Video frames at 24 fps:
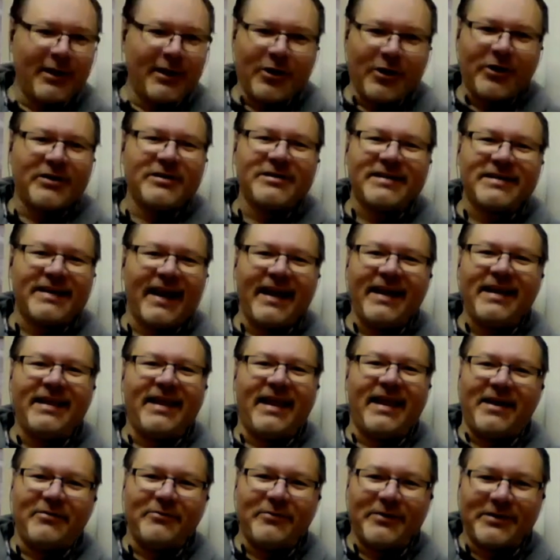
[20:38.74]
learned sign
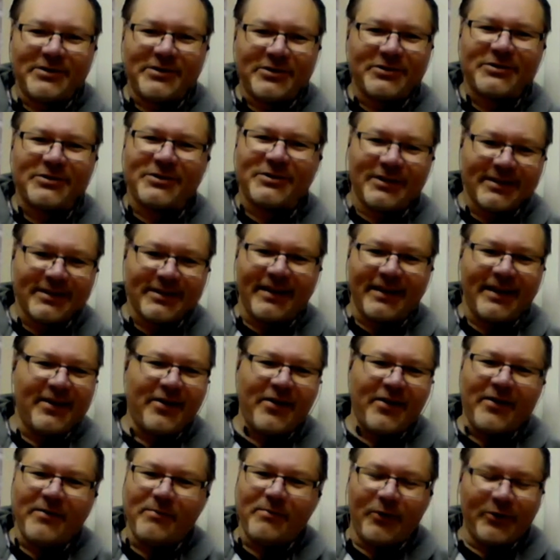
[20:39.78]
language. Just, you
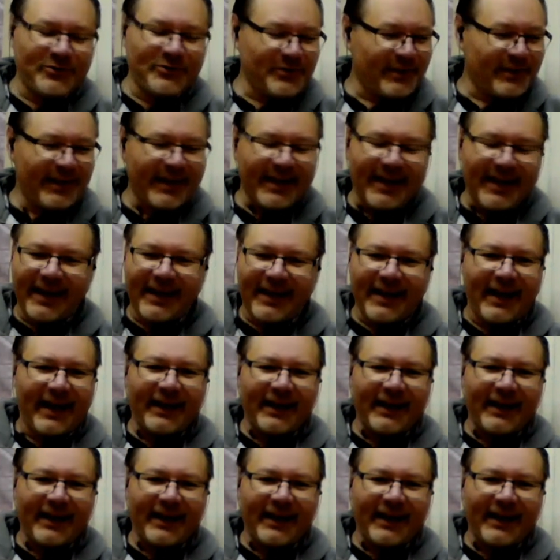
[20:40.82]
know, and most of the guys,